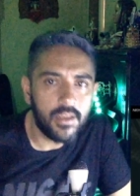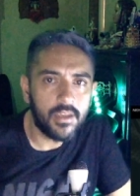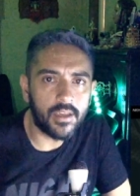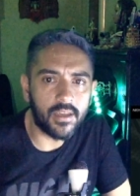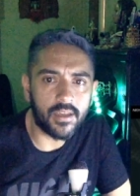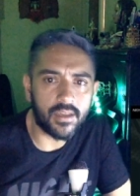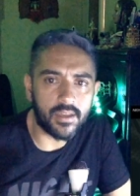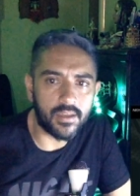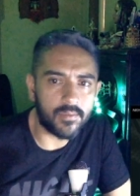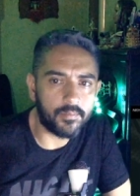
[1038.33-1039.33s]

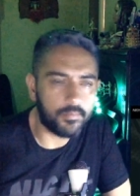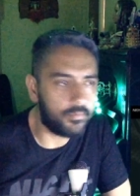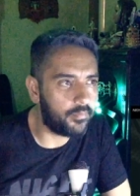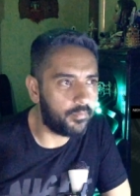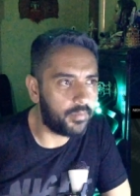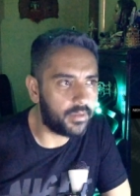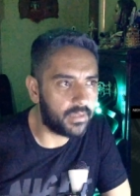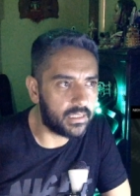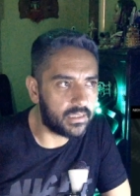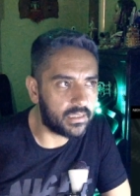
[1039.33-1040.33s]
uh, but
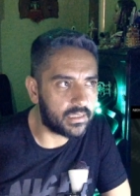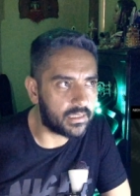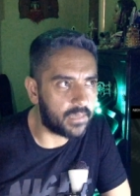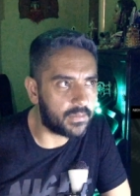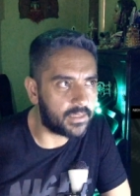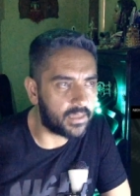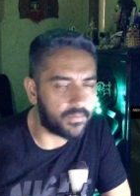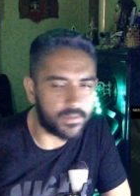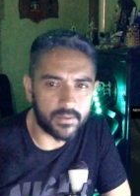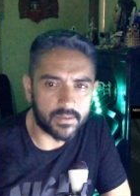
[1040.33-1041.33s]
this deserves some
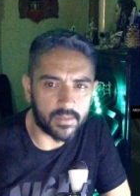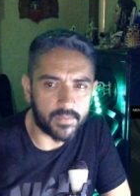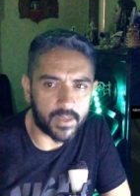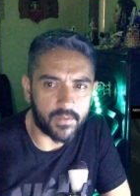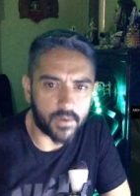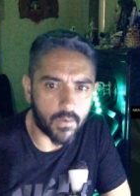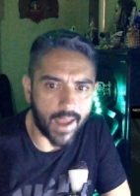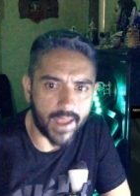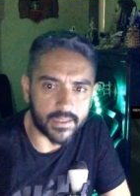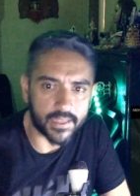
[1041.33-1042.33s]
something of a
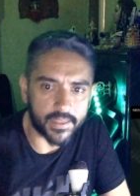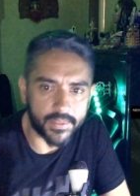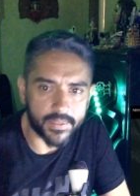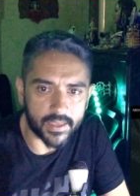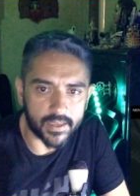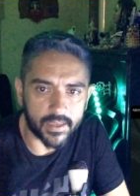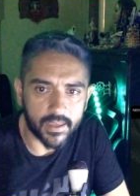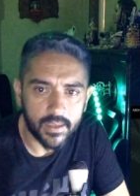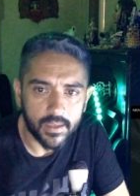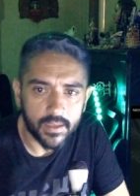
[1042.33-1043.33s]
rant. I think.
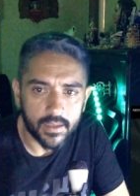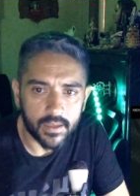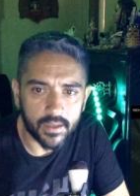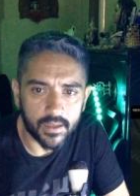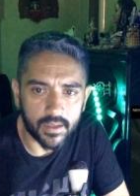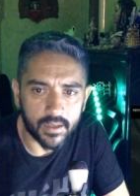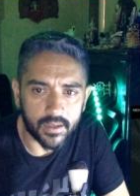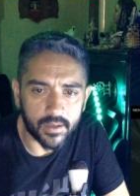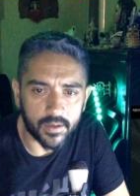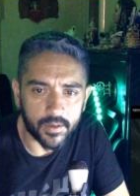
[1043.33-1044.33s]

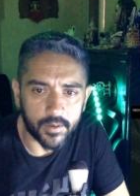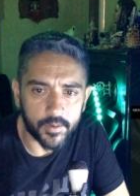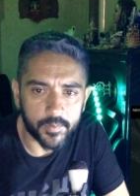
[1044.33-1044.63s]
Uh,